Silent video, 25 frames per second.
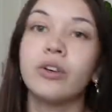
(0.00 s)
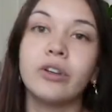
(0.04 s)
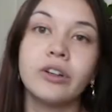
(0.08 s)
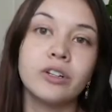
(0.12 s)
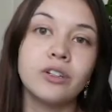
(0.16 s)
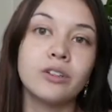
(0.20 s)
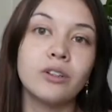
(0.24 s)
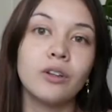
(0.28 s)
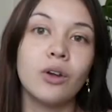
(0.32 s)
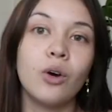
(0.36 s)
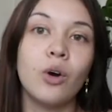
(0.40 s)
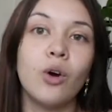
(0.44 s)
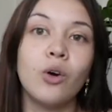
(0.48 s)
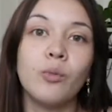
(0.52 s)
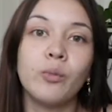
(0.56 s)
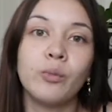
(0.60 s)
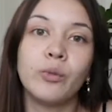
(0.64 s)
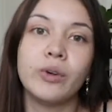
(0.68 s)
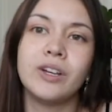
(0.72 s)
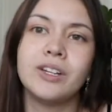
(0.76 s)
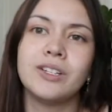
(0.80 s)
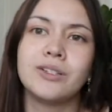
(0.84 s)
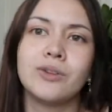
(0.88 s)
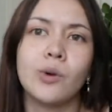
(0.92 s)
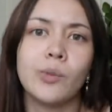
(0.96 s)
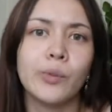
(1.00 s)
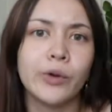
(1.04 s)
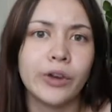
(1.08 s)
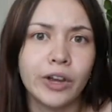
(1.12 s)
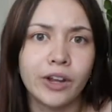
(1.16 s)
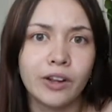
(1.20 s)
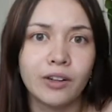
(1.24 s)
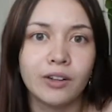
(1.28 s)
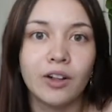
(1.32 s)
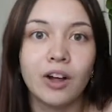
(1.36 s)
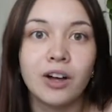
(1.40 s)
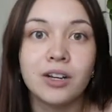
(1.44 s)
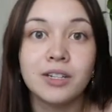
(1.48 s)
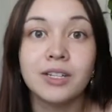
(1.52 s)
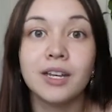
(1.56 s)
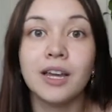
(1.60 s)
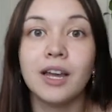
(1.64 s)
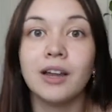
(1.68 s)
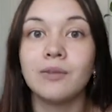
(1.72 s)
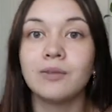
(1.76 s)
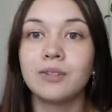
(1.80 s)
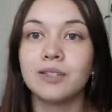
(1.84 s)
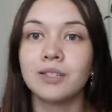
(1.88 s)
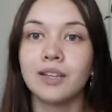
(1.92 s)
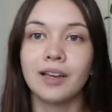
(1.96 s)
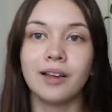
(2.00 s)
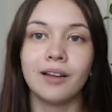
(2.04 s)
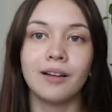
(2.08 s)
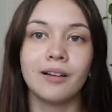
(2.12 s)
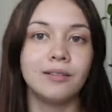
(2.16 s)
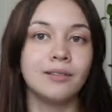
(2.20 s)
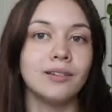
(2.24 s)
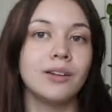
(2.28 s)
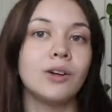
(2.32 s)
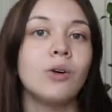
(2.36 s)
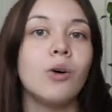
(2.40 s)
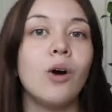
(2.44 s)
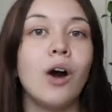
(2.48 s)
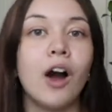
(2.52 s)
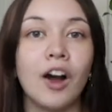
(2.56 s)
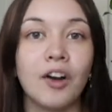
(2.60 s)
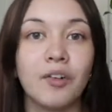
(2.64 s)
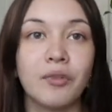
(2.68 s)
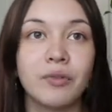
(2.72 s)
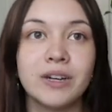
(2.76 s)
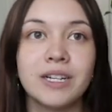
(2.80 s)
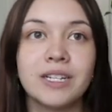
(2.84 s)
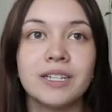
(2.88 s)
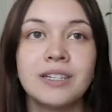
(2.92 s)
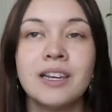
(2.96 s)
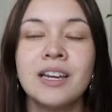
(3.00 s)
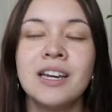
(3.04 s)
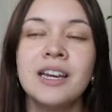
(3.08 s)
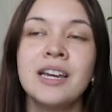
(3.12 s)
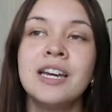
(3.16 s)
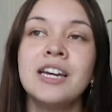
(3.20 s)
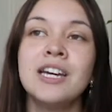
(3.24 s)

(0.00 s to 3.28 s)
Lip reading: his homework in the closet, and it was like a little office.